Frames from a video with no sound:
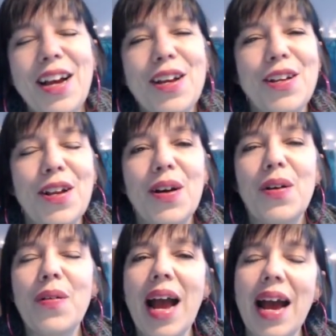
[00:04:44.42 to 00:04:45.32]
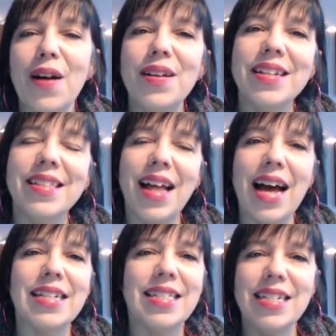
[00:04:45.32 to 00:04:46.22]
you know, how did
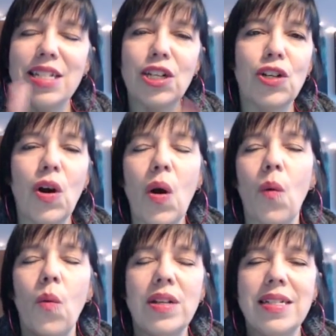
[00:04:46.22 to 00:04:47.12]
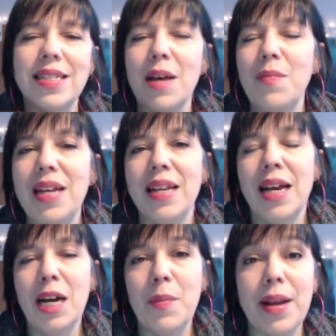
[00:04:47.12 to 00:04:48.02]
last season go? What does that mean
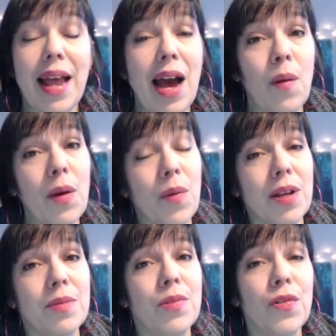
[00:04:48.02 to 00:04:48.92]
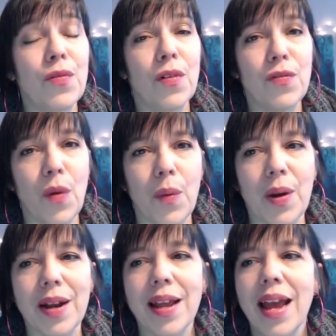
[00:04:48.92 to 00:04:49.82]
But how I want to move
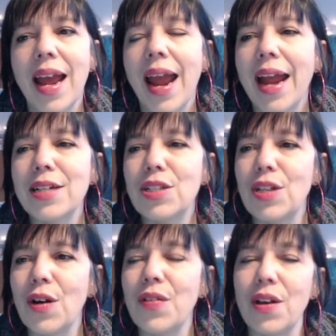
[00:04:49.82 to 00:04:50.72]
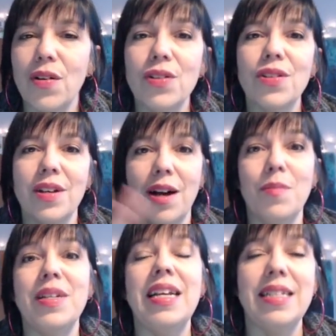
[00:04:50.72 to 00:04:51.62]
forward? And so that also
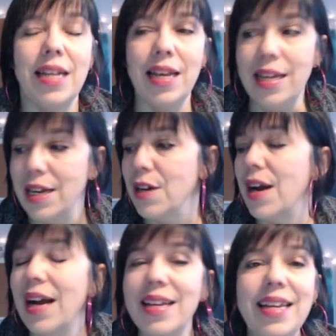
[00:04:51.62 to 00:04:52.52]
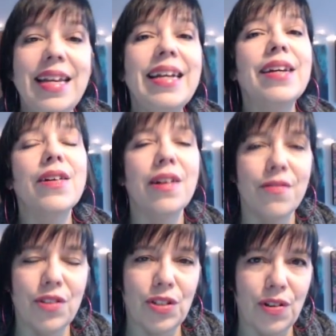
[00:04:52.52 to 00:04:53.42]
culminates in a year, a year
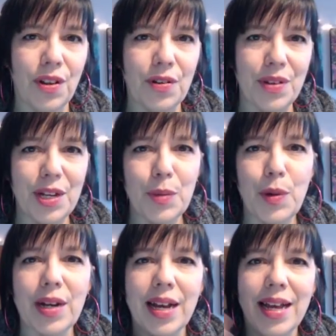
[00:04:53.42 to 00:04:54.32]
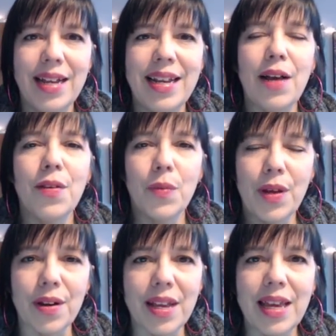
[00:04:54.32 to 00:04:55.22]
of the studio yearbook. Now that
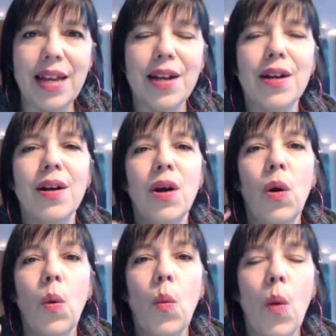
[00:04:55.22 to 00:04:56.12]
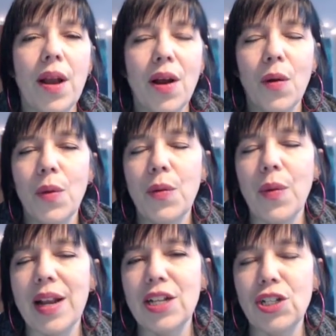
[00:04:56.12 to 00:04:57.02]
we are here, what are we
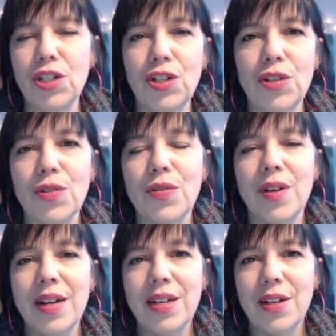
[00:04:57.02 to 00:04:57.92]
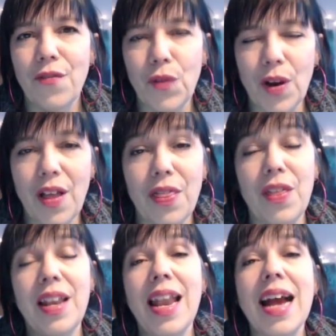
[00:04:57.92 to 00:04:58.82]
ready to do for
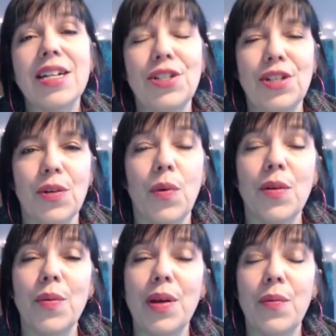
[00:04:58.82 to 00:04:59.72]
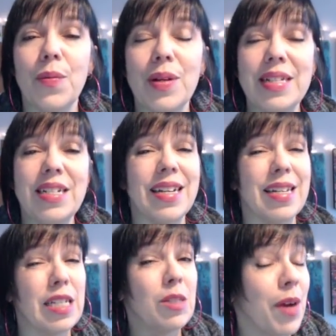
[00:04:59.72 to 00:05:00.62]
the next year? What are we willing to
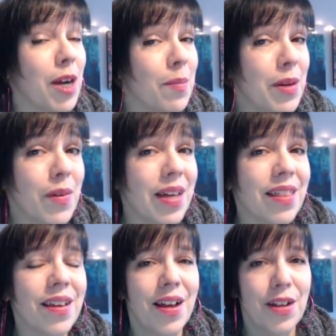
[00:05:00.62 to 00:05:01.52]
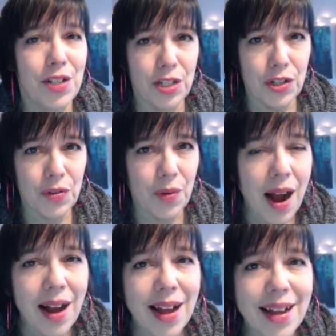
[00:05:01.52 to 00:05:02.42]
experiment with, to
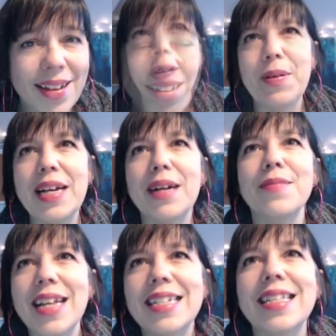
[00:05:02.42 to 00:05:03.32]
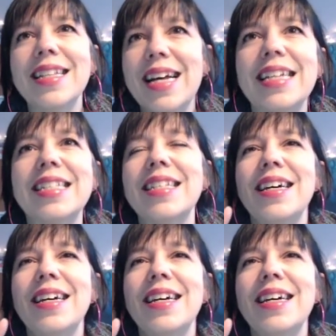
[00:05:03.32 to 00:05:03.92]
try? We become less and less